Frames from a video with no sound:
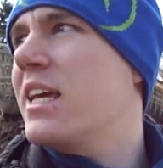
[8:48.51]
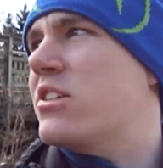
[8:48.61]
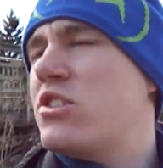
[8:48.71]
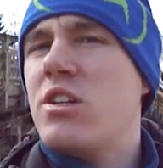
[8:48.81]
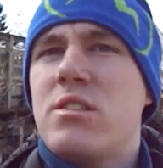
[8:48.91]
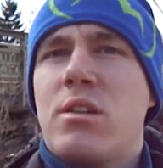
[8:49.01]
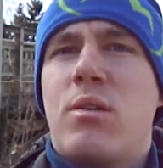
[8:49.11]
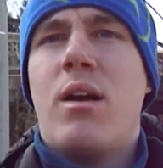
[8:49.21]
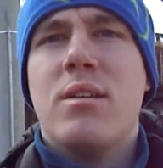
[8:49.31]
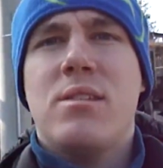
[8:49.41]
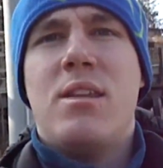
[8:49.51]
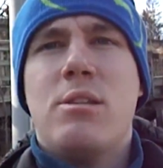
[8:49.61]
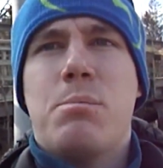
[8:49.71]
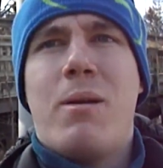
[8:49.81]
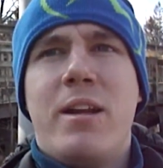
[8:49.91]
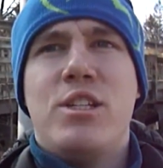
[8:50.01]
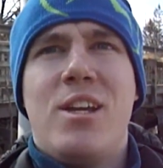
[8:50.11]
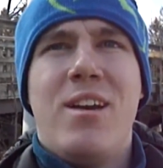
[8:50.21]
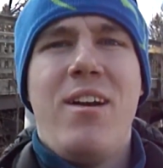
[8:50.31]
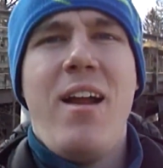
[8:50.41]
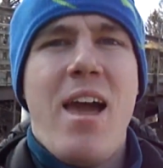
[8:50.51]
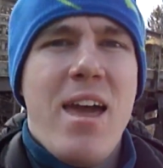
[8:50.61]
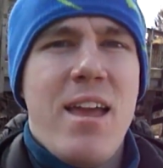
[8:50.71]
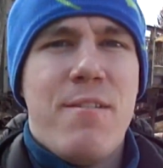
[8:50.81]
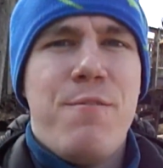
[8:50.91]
It's just across this bridge here. In